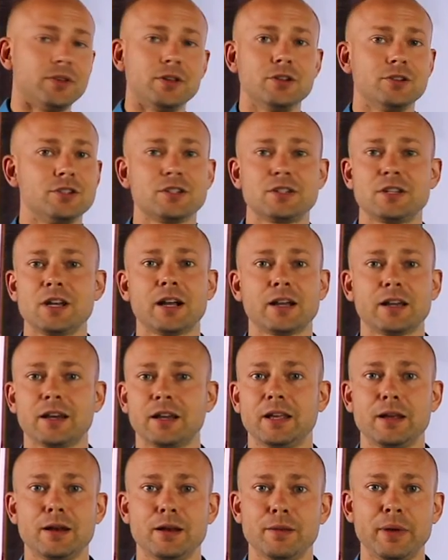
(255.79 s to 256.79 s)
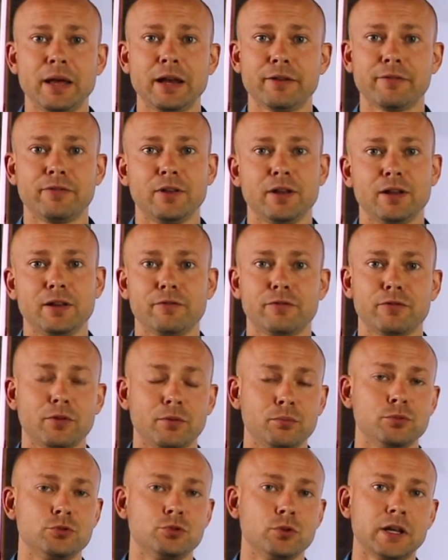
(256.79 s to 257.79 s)
you're just not going to get a benefit
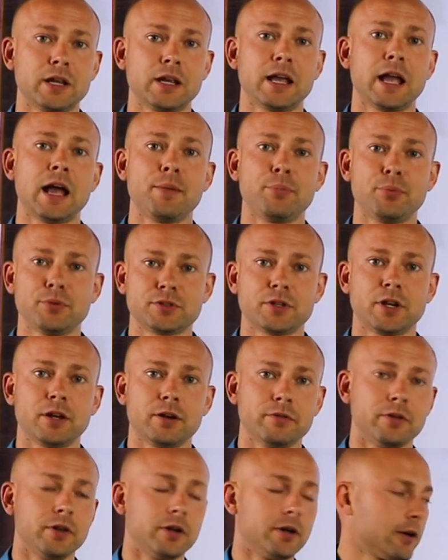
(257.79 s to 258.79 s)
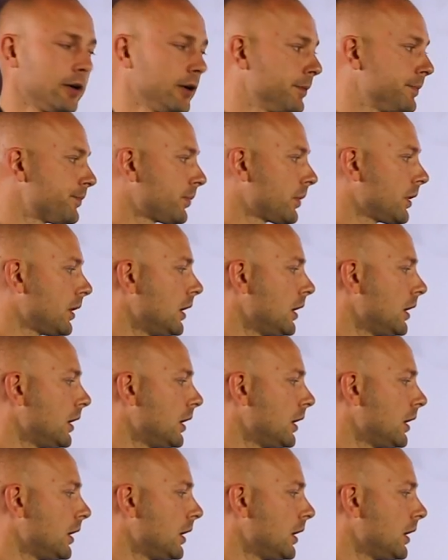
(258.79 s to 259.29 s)
from drinking apple cider vinegar.